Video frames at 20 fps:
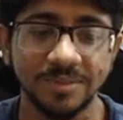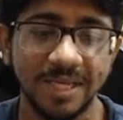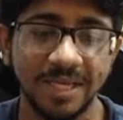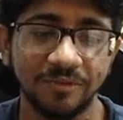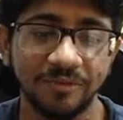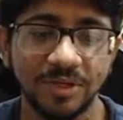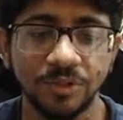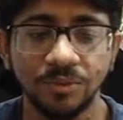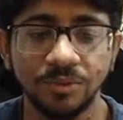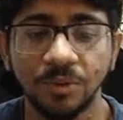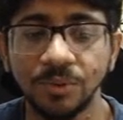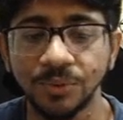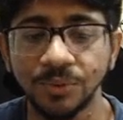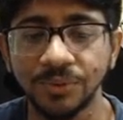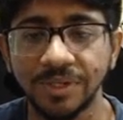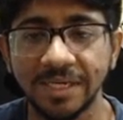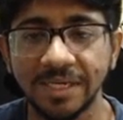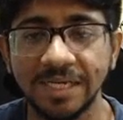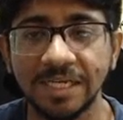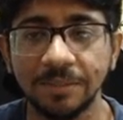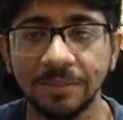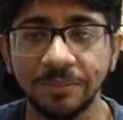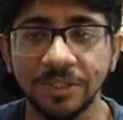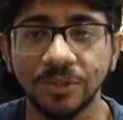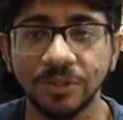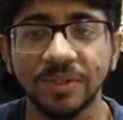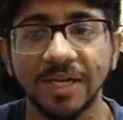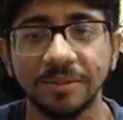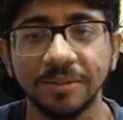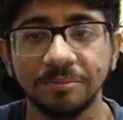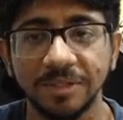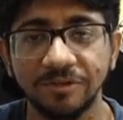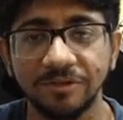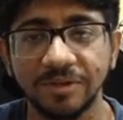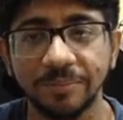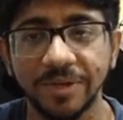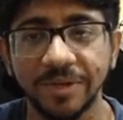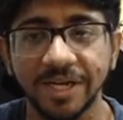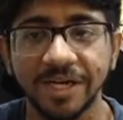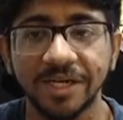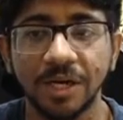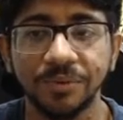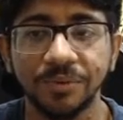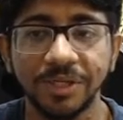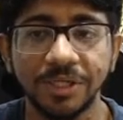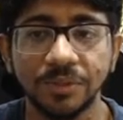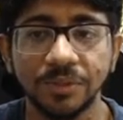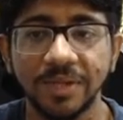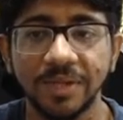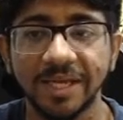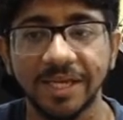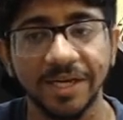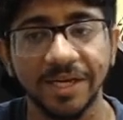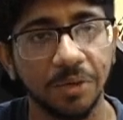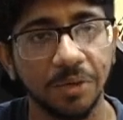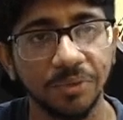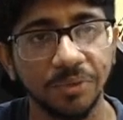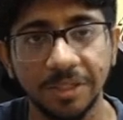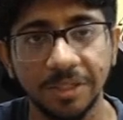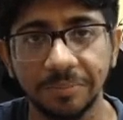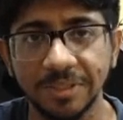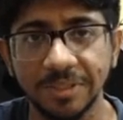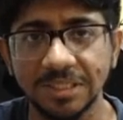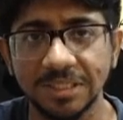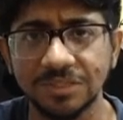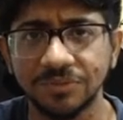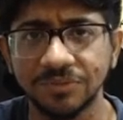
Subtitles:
Like when you go to tree DP, you can even break it down into like in-out DPs,